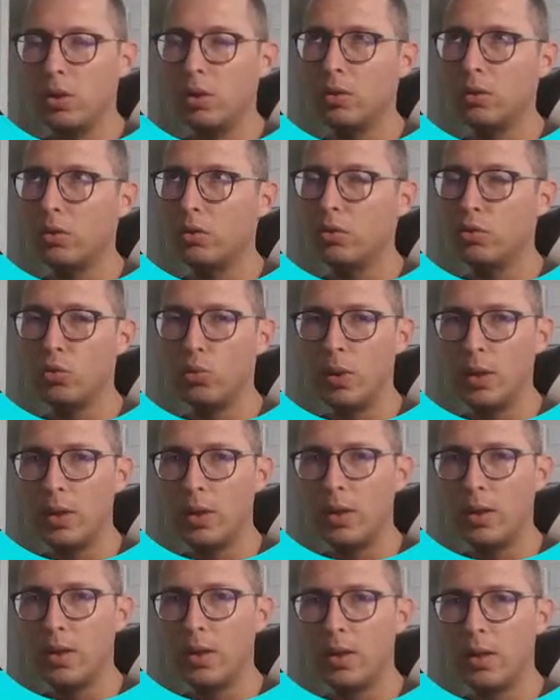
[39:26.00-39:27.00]
on
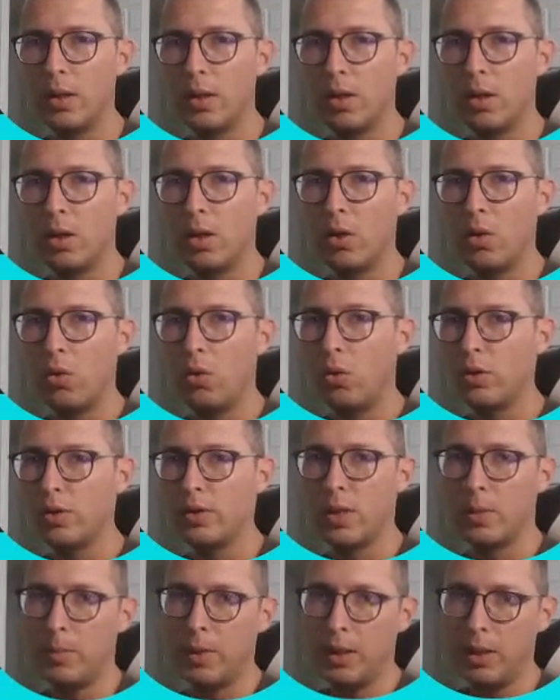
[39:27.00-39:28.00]
Twitter, or
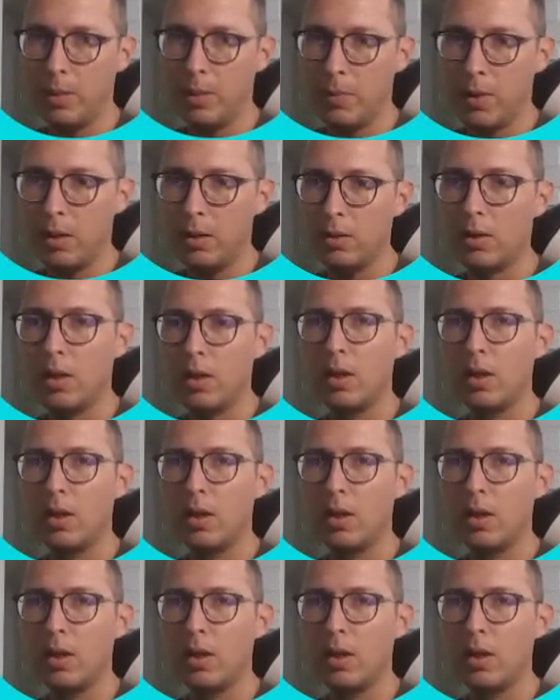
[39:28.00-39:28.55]
send me an email,